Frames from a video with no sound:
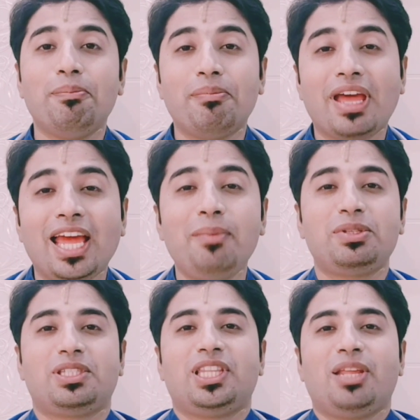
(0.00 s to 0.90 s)

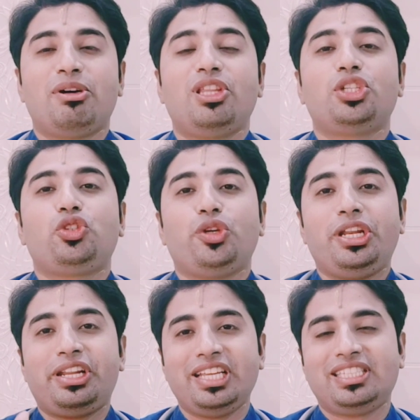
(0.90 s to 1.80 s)
helps the mothers to
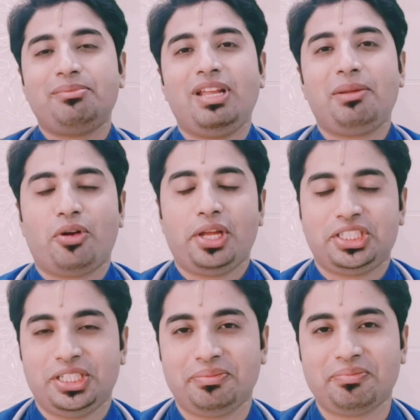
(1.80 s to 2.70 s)
increase the milk
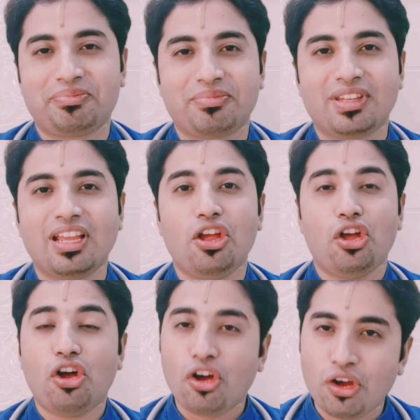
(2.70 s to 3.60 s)
production.
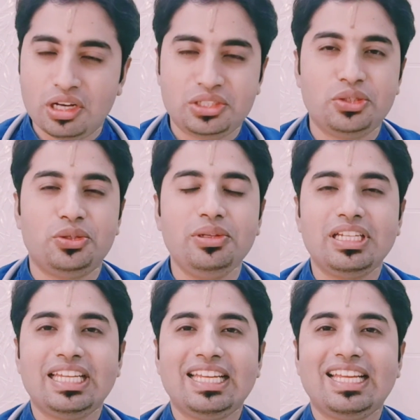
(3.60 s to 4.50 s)

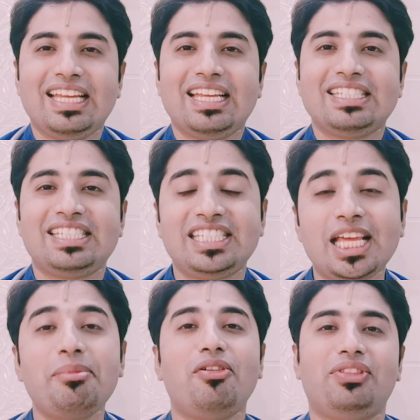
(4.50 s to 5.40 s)
Also,
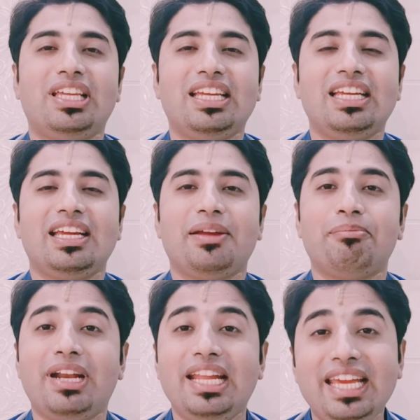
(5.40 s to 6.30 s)
some of the
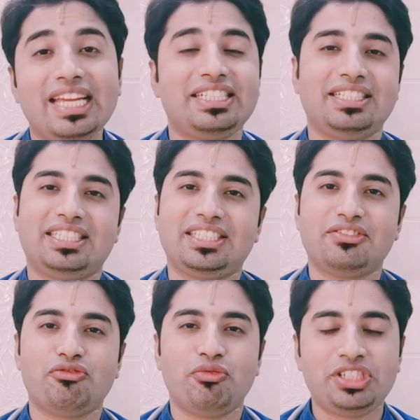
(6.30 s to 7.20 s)
medications
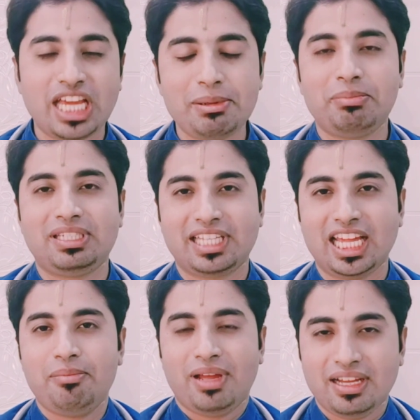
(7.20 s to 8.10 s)
which can be
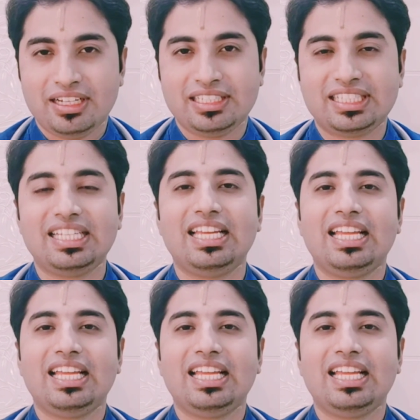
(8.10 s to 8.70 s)
prescribed by us,